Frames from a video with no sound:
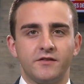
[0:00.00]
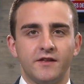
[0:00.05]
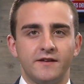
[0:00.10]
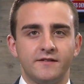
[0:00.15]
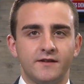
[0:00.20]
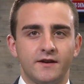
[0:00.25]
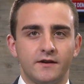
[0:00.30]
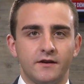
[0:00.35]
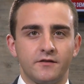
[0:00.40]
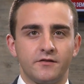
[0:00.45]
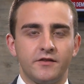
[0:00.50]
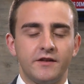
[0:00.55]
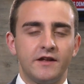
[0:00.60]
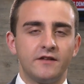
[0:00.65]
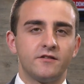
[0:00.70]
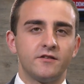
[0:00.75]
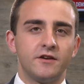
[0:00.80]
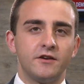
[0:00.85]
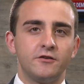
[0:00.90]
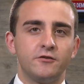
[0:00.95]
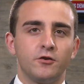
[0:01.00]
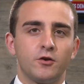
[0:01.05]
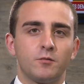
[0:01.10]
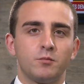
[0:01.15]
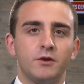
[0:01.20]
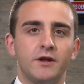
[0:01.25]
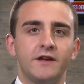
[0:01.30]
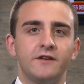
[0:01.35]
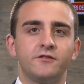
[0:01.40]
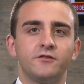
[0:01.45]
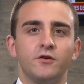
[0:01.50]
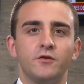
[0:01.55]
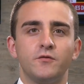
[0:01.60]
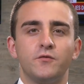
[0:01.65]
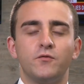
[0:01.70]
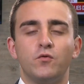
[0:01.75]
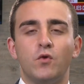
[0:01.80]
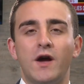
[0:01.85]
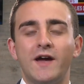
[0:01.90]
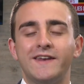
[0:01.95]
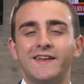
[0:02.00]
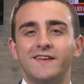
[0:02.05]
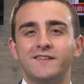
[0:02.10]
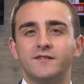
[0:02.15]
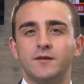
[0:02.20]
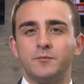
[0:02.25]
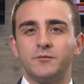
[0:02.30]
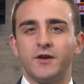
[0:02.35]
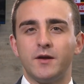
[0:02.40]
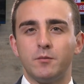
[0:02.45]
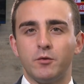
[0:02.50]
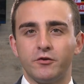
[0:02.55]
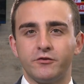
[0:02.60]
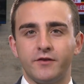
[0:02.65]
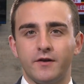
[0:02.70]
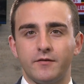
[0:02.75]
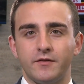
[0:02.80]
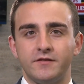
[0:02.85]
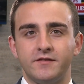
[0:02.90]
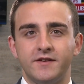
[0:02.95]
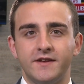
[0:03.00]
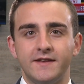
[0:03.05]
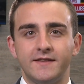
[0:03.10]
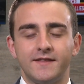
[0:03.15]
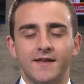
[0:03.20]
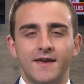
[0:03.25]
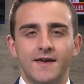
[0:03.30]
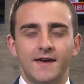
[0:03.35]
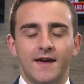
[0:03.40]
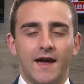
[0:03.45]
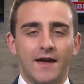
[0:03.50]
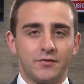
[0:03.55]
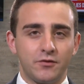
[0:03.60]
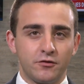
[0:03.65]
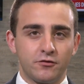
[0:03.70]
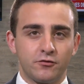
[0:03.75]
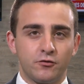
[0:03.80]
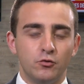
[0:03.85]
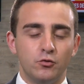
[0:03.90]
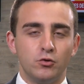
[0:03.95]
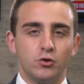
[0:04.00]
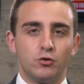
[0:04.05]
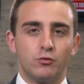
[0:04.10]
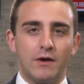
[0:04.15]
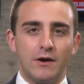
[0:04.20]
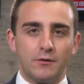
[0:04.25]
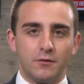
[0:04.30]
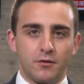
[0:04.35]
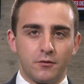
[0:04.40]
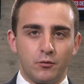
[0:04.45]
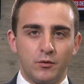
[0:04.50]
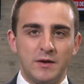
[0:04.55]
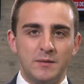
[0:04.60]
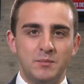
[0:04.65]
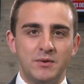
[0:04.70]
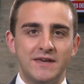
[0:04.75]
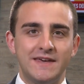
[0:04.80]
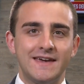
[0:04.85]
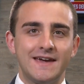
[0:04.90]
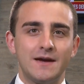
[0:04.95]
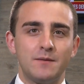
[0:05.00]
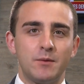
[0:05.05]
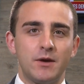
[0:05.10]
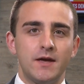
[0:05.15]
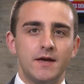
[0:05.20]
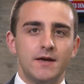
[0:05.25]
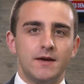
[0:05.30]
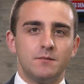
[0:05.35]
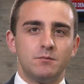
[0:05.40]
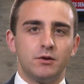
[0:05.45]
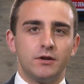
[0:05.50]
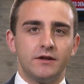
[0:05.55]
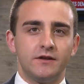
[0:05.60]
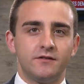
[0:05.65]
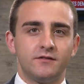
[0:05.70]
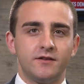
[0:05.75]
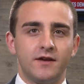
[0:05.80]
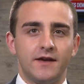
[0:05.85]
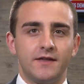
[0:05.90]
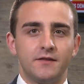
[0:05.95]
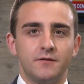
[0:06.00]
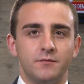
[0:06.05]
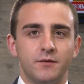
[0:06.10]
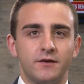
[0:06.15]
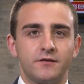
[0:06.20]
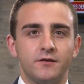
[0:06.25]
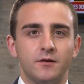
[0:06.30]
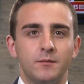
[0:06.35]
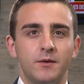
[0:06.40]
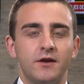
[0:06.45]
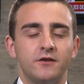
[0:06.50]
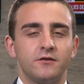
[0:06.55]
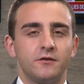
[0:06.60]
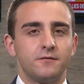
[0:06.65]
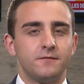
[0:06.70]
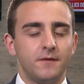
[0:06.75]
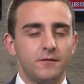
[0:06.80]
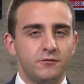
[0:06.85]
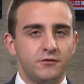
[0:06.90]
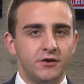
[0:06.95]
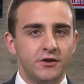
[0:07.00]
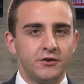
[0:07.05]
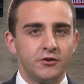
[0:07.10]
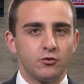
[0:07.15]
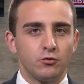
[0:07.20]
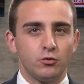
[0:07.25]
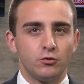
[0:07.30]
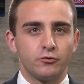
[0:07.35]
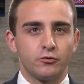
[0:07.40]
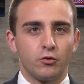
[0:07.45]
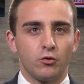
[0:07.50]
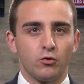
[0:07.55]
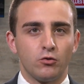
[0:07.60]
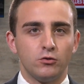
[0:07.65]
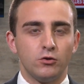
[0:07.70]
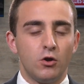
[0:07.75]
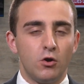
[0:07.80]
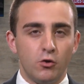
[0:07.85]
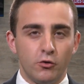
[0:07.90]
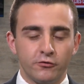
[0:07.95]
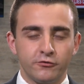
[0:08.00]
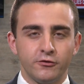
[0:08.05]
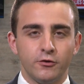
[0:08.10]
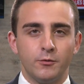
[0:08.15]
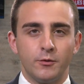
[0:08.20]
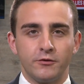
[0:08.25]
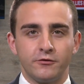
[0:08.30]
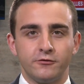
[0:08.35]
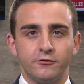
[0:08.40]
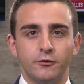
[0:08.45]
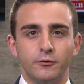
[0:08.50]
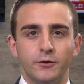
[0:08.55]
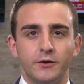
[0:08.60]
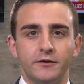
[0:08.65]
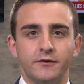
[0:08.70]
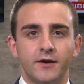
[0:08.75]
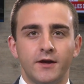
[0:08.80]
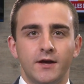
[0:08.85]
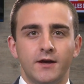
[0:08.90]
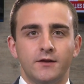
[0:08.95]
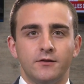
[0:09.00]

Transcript: They tell us the incident took place on Friday, September 17th at the school around 3 p.m. Police say the victim is a 15-year-old girl, also a student.